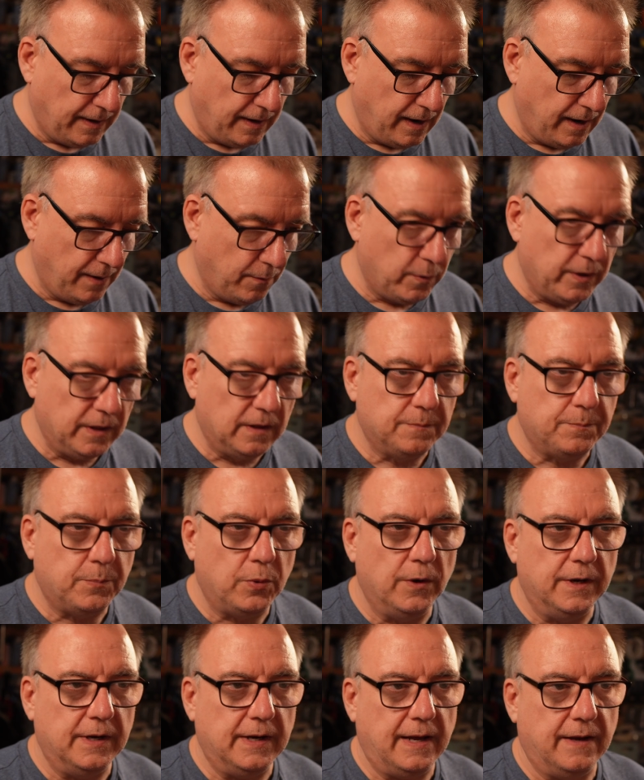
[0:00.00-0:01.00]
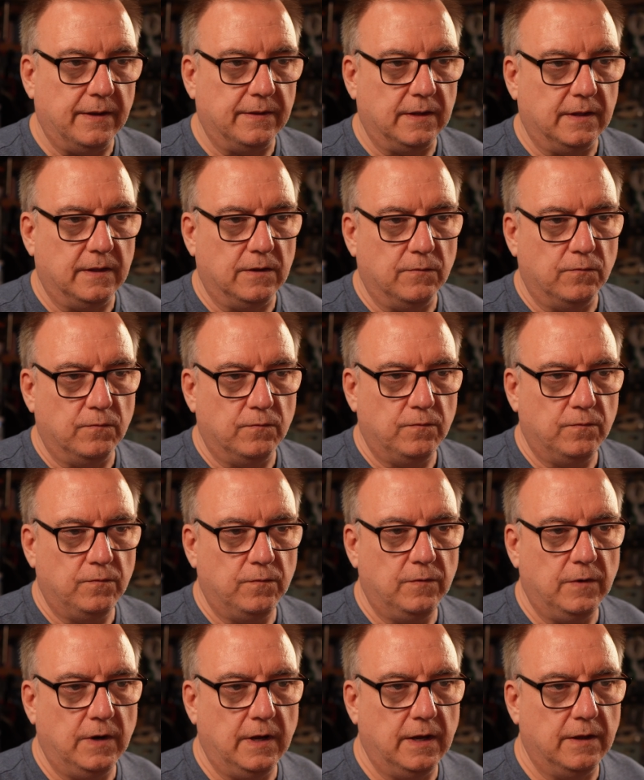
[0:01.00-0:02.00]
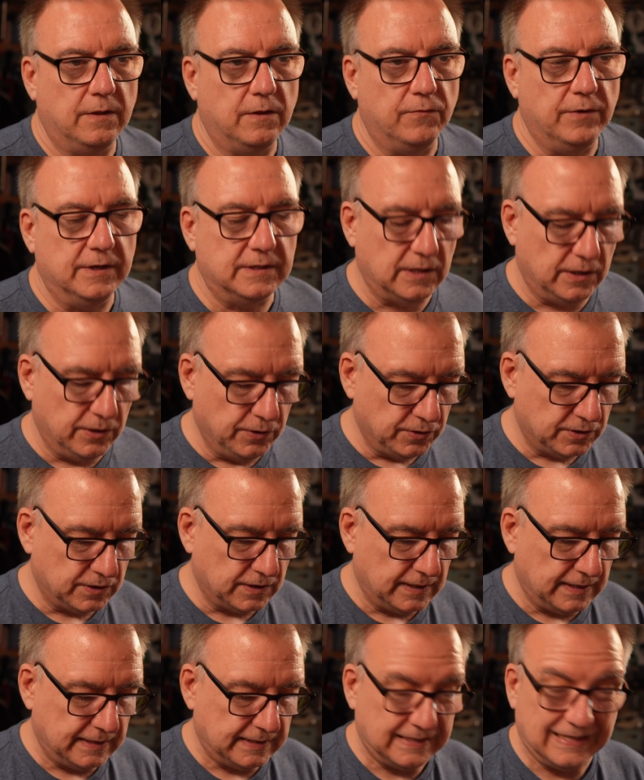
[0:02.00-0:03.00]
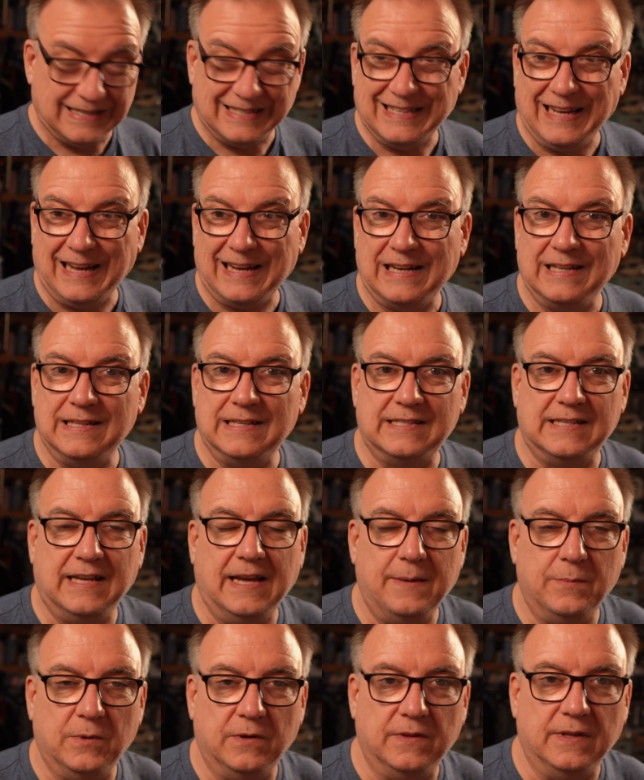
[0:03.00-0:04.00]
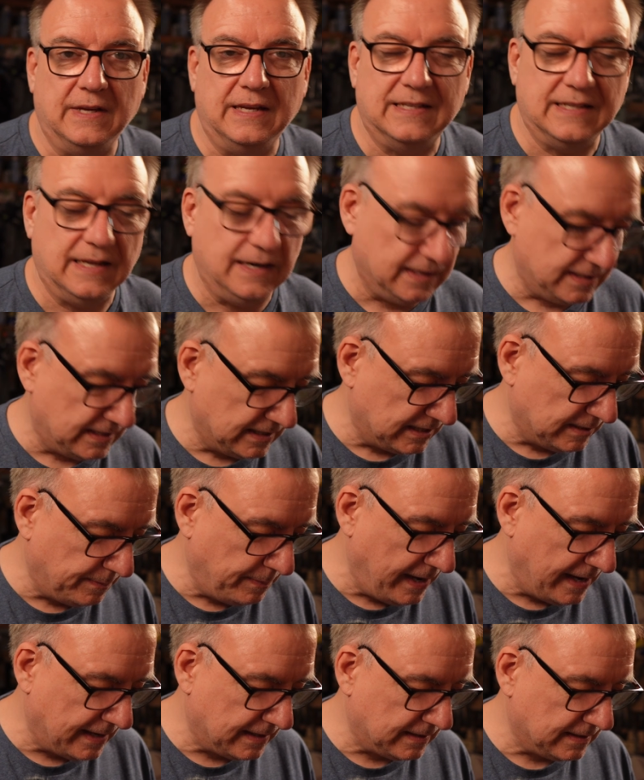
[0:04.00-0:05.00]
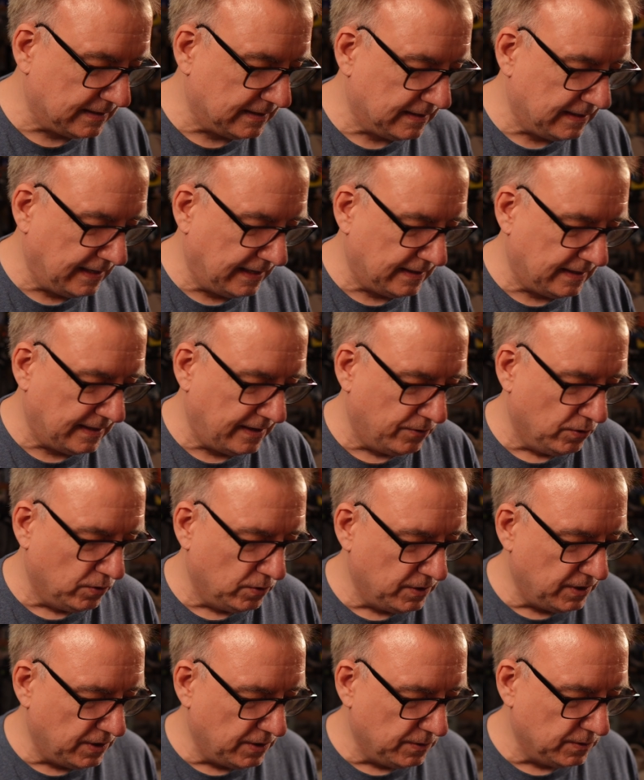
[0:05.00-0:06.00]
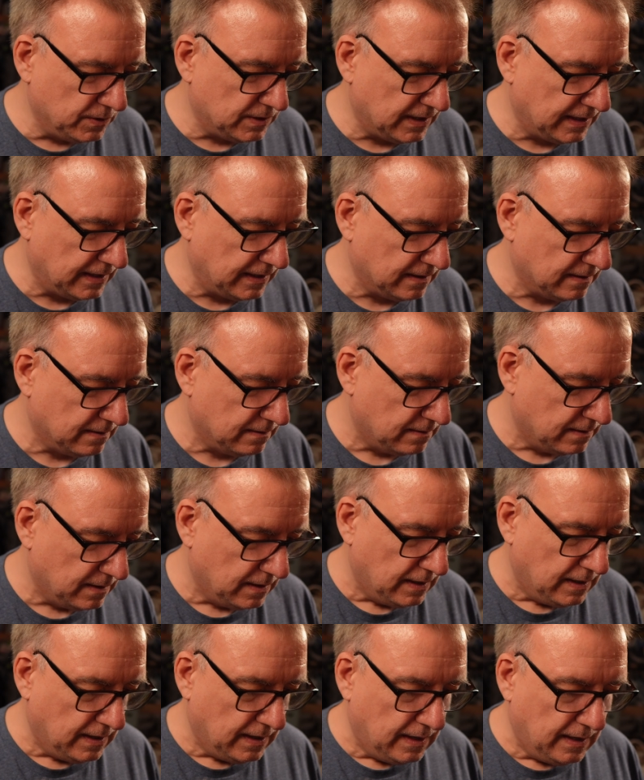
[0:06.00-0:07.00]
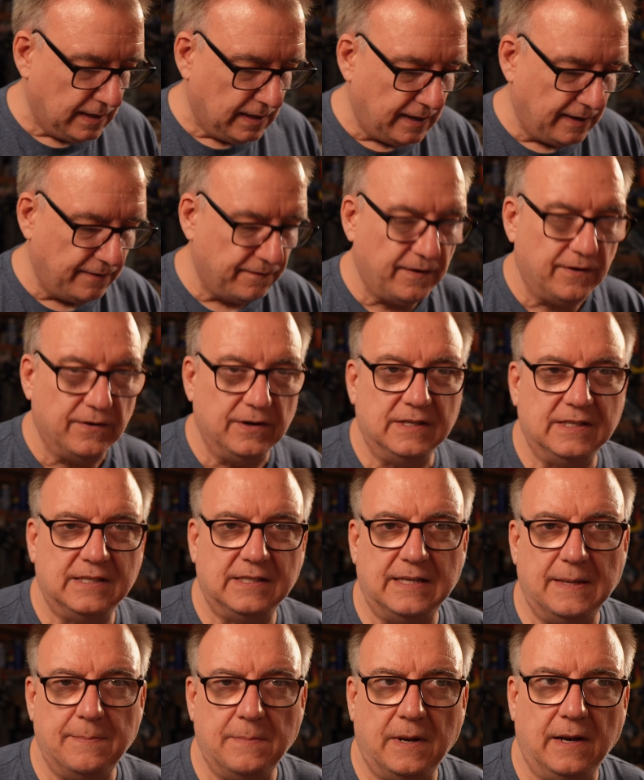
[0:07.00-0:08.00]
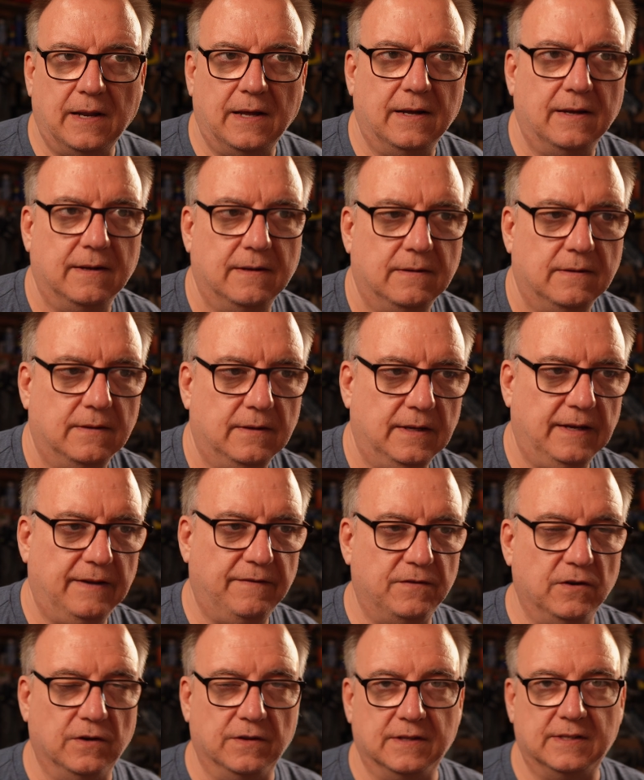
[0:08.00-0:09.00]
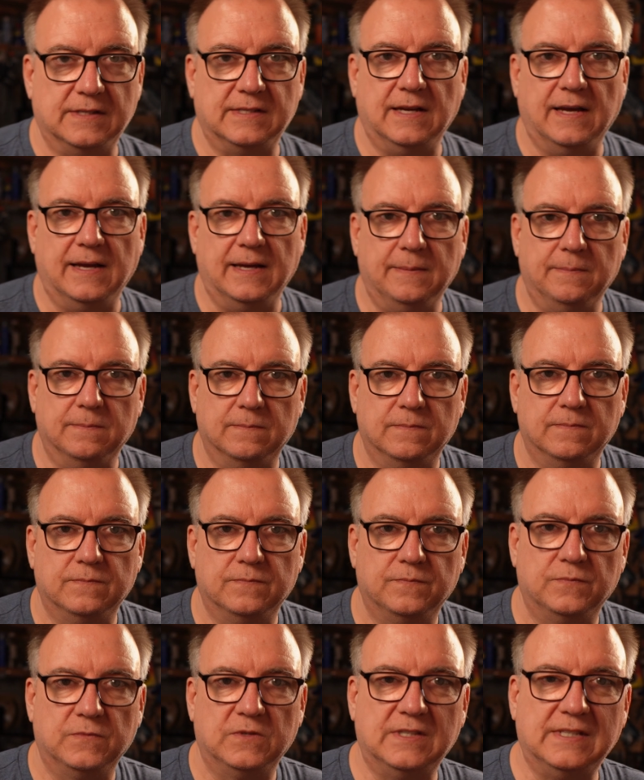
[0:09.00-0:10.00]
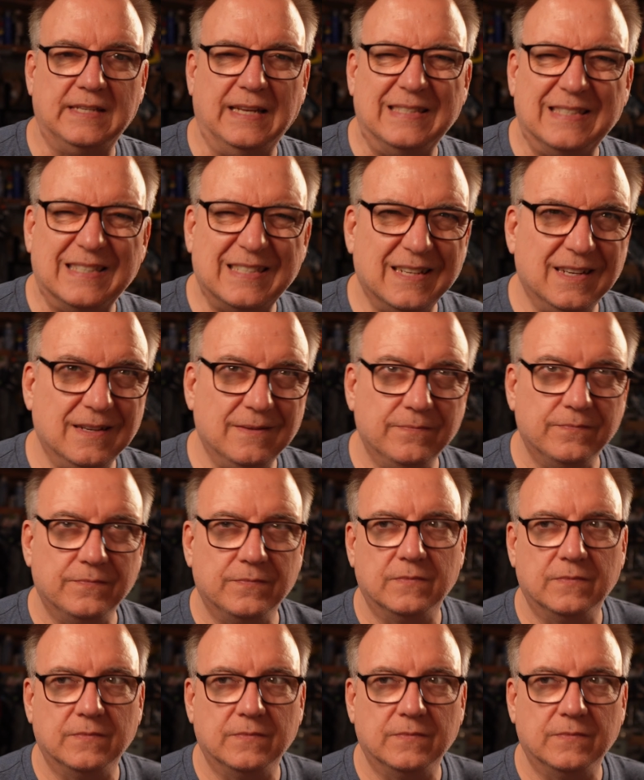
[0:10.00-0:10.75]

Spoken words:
I will point out that the resolution is exactly the same on these, and I suspect that they're all using a very similar, if not the same, sensor.